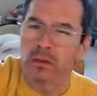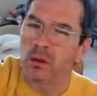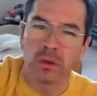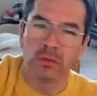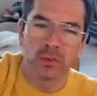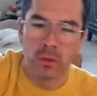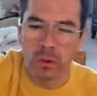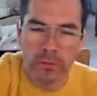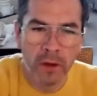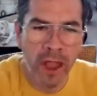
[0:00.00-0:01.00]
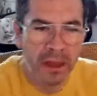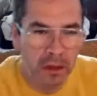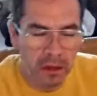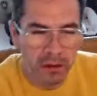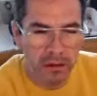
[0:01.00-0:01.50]
don't use Google for
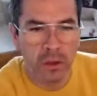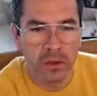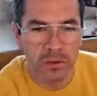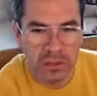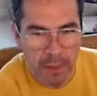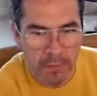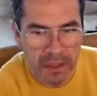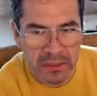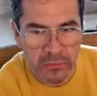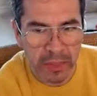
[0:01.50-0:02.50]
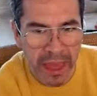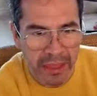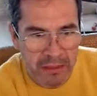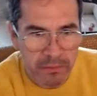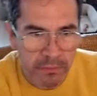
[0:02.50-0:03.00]
that. Don't use templates for
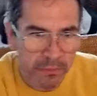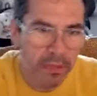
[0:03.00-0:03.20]
that.